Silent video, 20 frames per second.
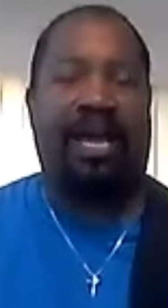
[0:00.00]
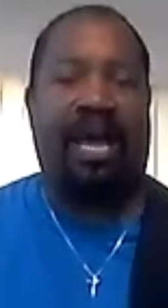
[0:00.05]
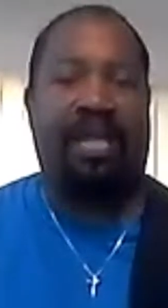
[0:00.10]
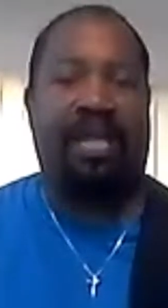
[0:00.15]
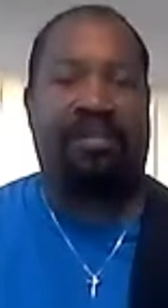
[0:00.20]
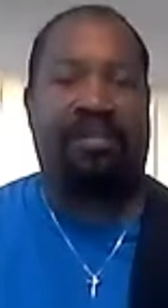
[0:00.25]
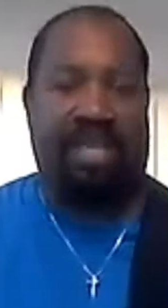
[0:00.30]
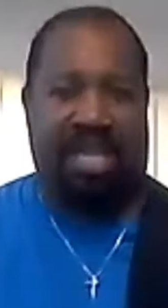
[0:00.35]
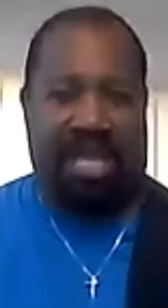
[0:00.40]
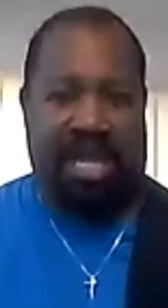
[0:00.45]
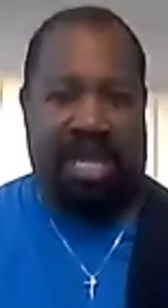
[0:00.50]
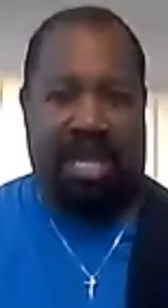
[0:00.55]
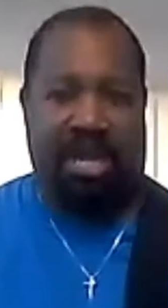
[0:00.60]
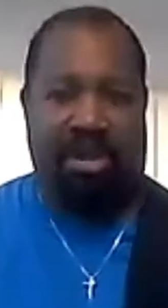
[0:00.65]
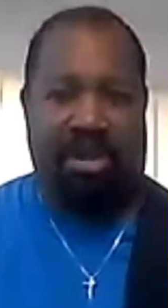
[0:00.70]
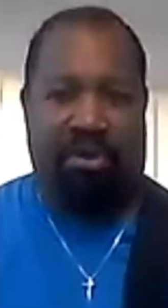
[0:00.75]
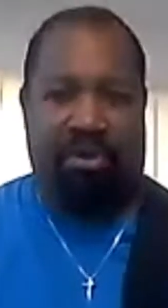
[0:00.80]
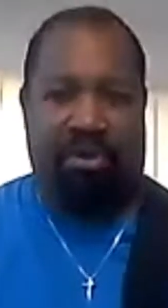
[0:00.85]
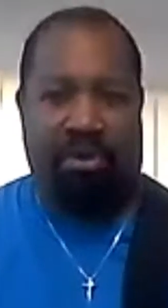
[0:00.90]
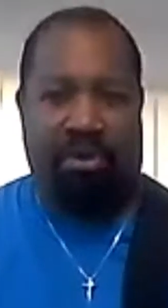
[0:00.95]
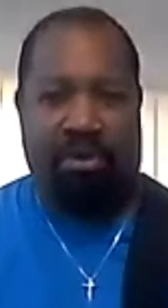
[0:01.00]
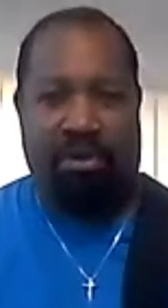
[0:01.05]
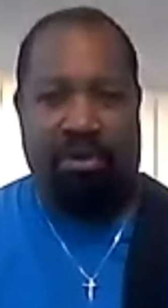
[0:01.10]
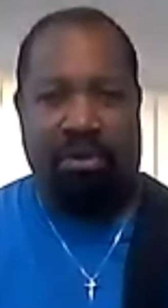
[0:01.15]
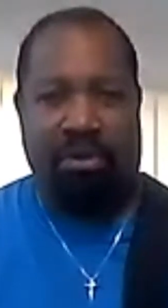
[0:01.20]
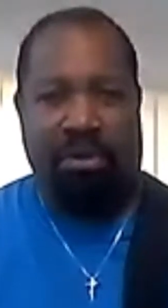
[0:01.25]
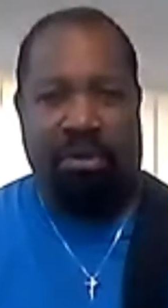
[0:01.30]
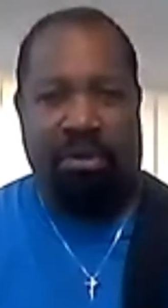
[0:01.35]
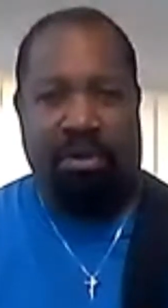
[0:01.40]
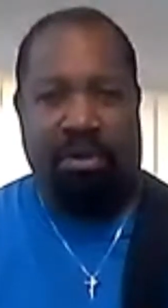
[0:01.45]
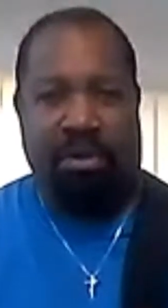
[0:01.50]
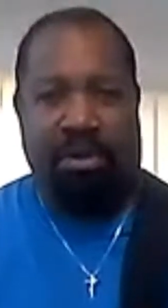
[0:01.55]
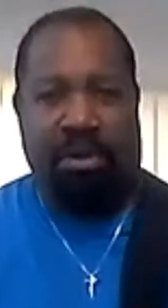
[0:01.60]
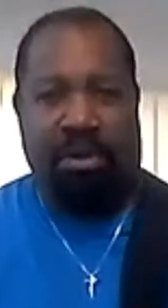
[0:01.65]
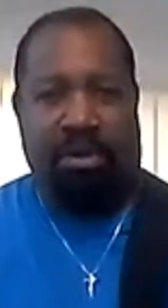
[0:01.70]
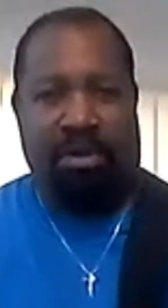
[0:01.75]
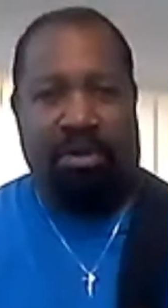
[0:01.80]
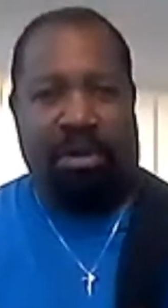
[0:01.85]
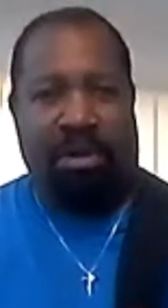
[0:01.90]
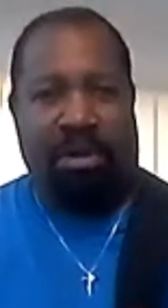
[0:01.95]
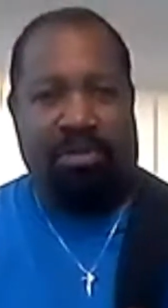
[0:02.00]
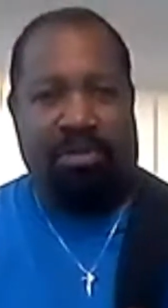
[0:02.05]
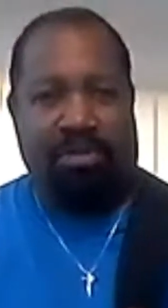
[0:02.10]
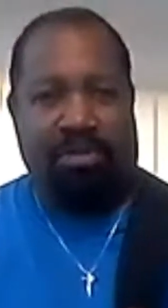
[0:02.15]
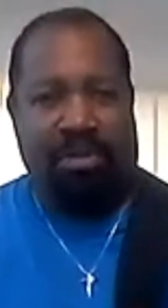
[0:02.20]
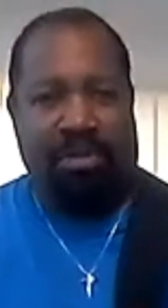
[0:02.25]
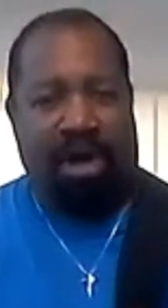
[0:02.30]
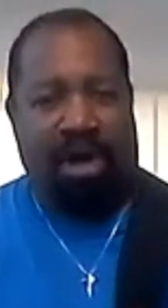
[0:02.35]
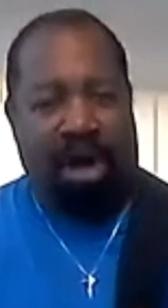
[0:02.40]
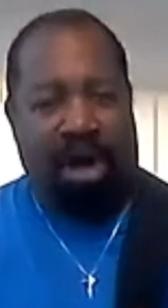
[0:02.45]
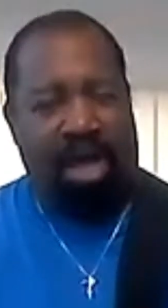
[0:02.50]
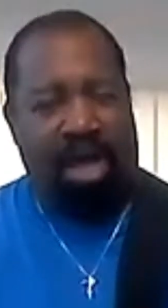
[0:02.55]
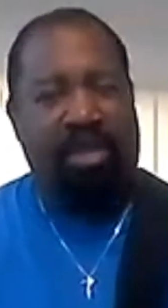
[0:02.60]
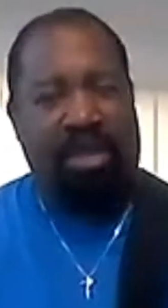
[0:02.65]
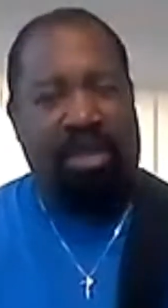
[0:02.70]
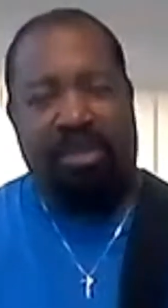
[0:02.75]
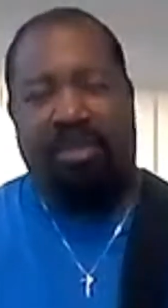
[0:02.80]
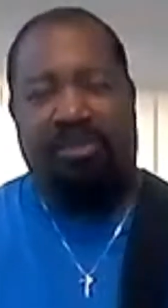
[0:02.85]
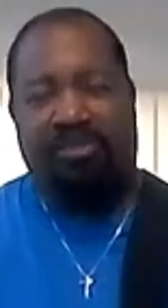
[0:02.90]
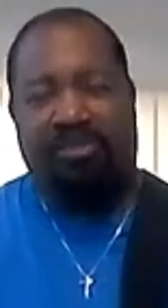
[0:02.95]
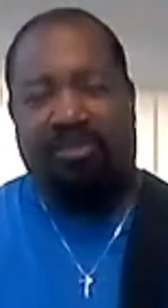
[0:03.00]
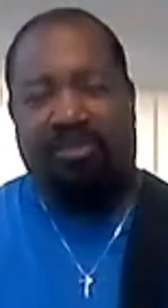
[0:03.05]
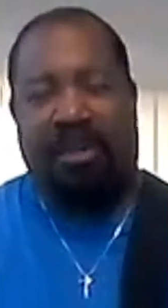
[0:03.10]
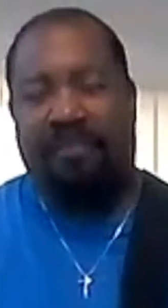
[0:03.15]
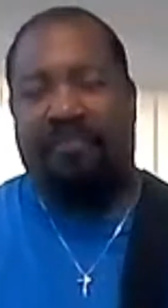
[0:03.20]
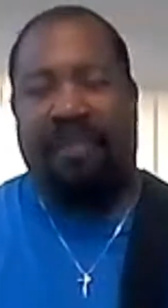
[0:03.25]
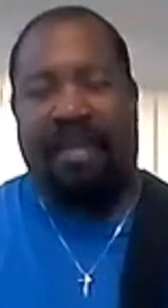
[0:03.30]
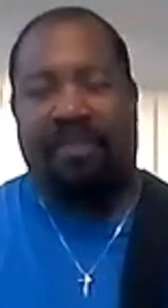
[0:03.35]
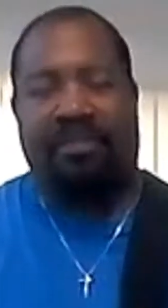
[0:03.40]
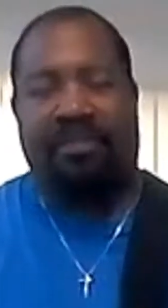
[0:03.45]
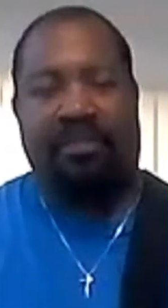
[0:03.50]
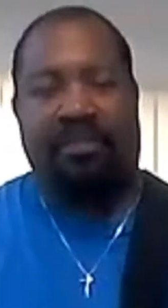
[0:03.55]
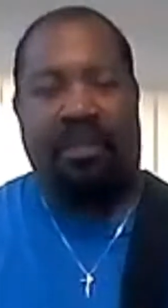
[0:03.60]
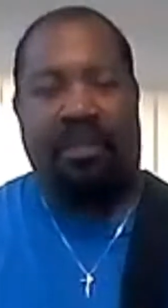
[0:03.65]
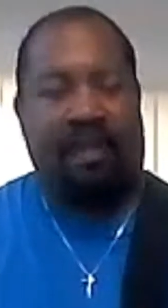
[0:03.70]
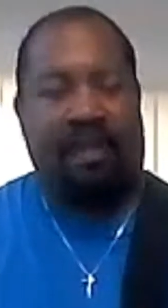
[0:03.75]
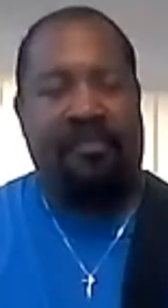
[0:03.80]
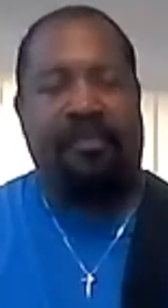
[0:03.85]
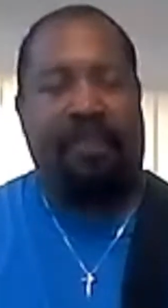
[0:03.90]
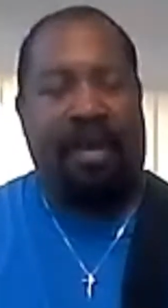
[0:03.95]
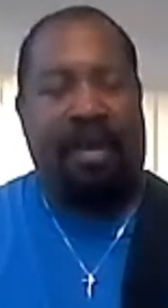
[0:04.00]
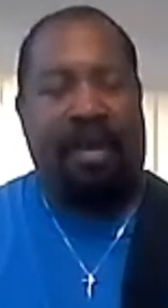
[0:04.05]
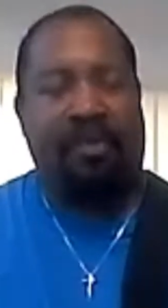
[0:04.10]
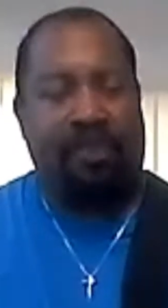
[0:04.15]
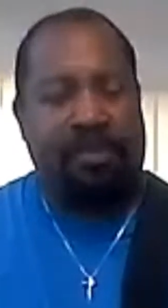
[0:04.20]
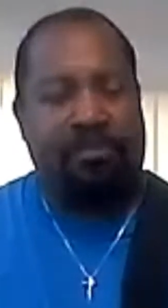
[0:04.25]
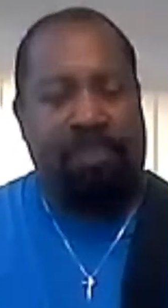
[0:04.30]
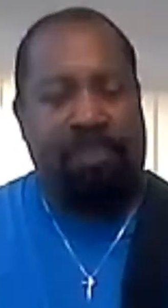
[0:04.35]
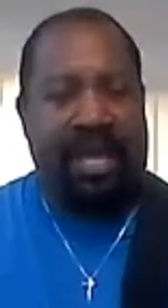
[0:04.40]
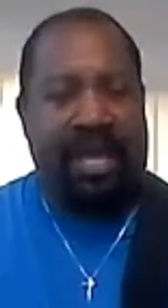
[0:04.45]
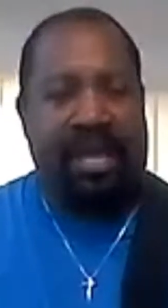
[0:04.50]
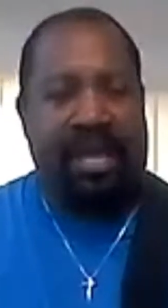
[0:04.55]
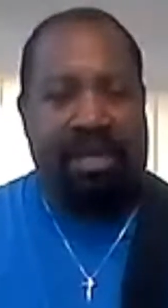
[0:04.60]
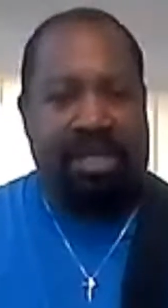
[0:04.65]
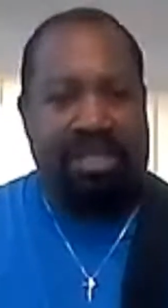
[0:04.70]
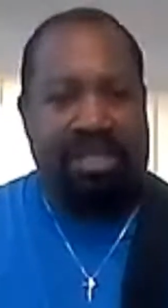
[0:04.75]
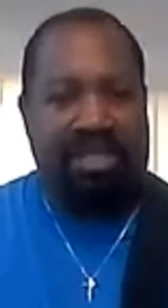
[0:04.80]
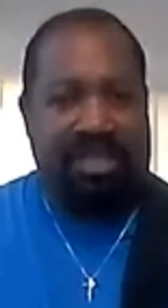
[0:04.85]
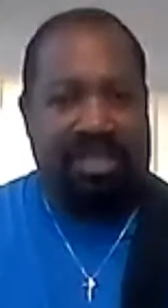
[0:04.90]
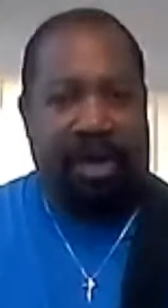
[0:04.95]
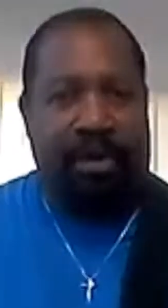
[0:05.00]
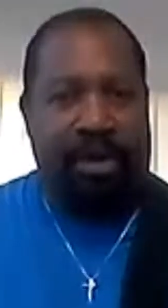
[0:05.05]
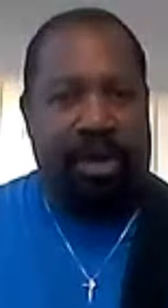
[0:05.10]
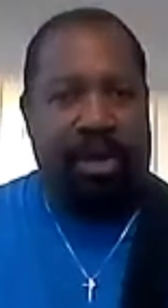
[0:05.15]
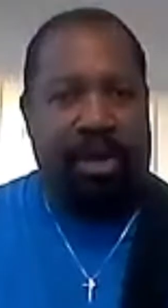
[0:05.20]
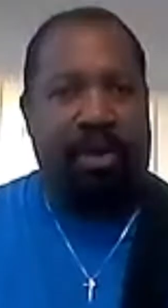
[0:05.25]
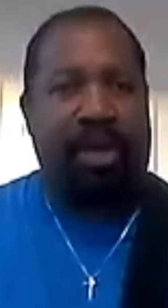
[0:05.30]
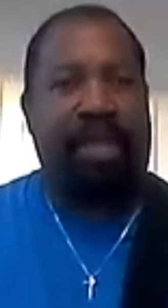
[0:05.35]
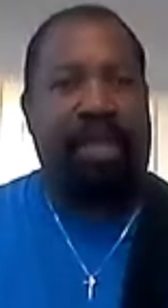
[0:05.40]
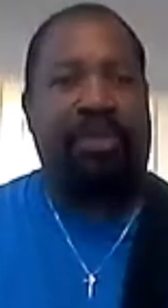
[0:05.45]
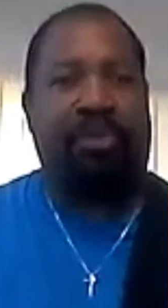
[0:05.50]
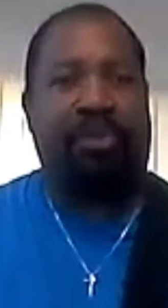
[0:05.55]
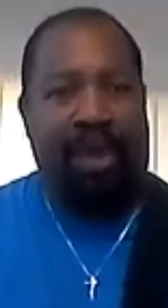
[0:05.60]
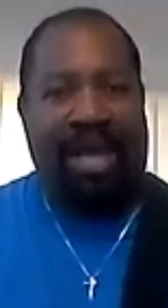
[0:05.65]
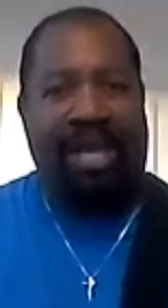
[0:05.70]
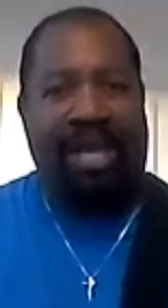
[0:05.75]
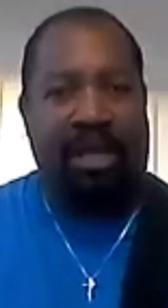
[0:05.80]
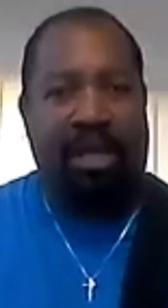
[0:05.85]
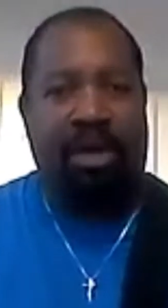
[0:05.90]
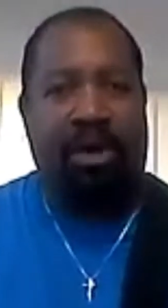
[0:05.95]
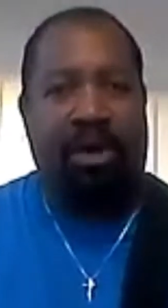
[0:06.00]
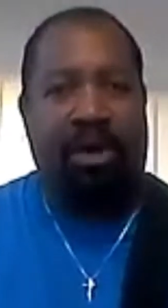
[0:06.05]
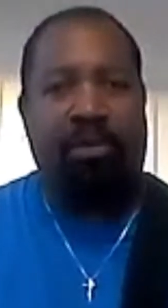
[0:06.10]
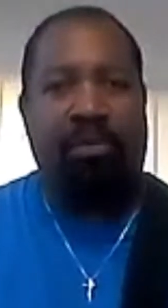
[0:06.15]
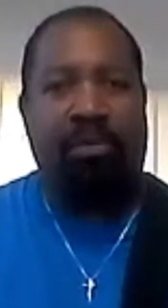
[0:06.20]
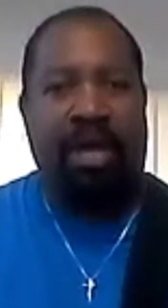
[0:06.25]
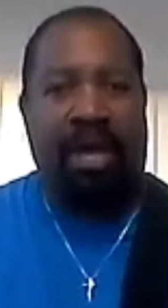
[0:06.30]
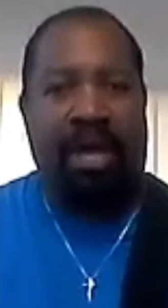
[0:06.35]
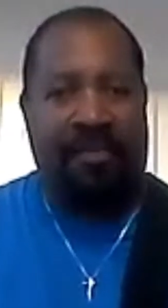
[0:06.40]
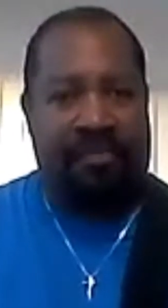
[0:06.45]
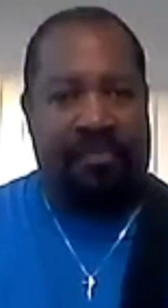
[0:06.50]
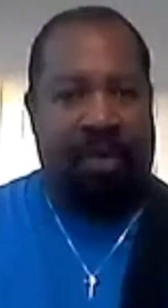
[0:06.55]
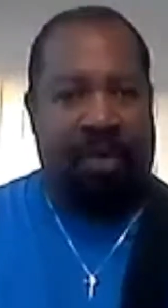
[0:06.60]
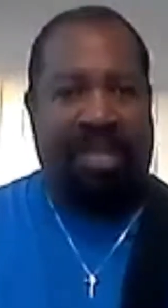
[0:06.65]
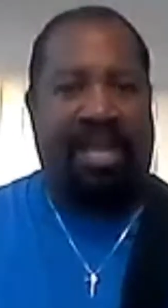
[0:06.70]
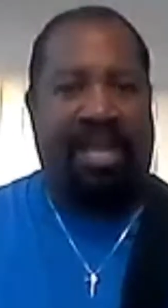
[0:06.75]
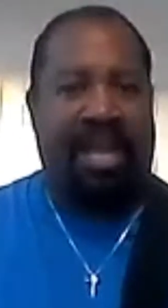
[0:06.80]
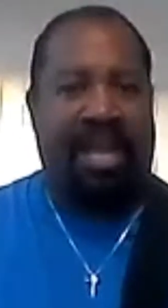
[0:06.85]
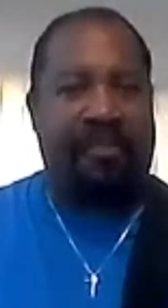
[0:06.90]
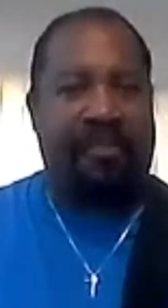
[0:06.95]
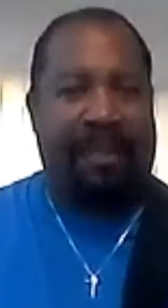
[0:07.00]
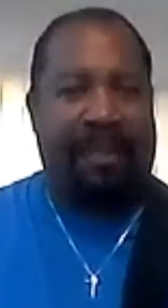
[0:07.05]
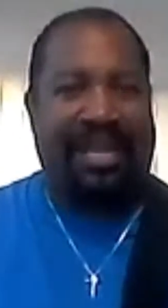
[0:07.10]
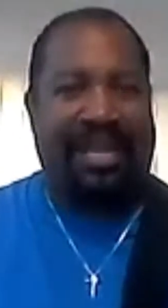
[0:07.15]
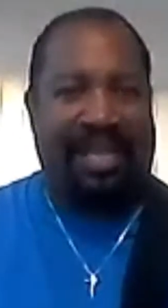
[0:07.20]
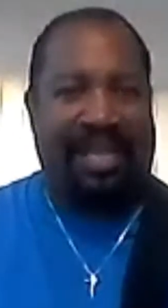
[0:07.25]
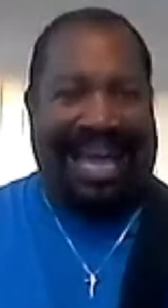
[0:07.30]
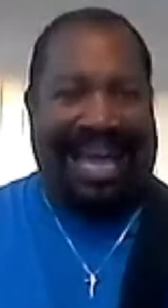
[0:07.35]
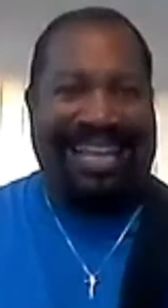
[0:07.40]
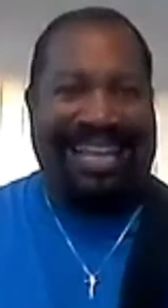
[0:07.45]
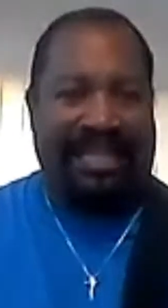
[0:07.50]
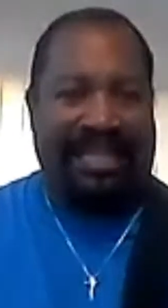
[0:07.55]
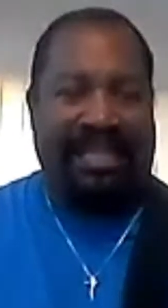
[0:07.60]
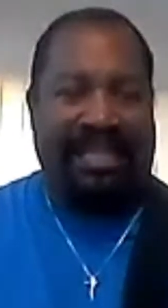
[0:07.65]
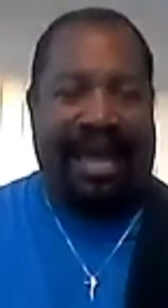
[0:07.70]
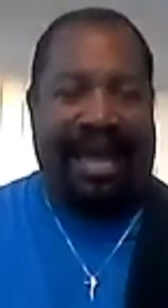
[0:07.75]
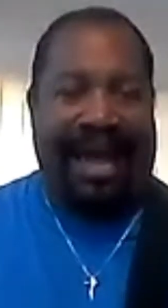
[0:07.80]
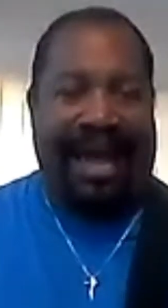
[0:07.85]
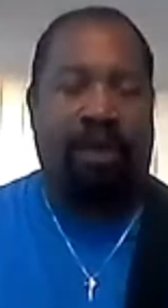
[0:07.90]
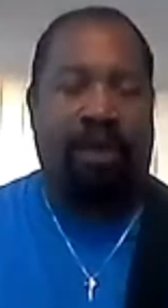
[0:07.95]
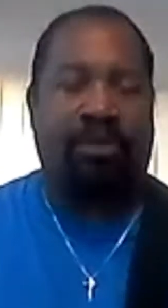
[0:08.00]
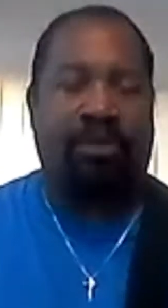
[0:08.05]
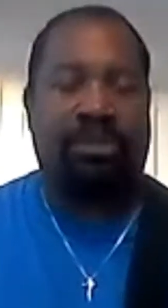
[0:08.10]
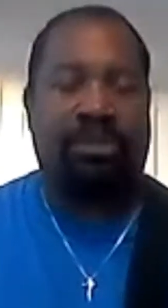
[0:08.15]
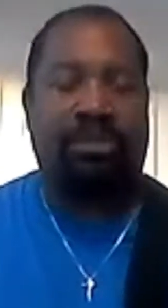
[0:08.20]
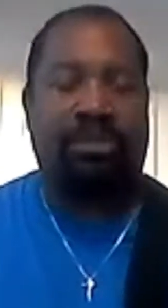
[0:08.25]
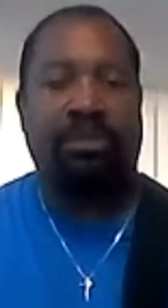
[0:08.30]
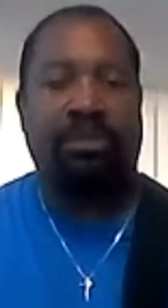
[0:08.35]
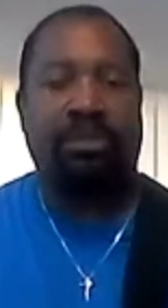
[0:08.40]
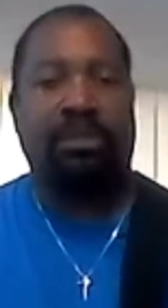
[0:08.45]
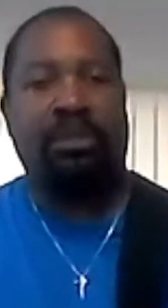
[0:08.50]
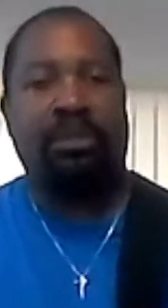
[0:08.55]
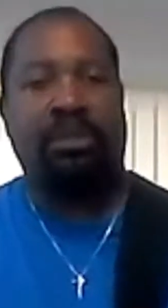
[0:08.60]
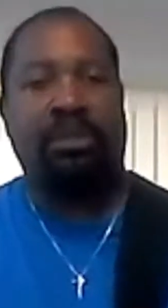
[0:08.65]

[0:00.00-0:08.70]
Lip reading: I got to hear all of the stuff that everybody was playing on the stereo and the radio, what everybody liked in the house.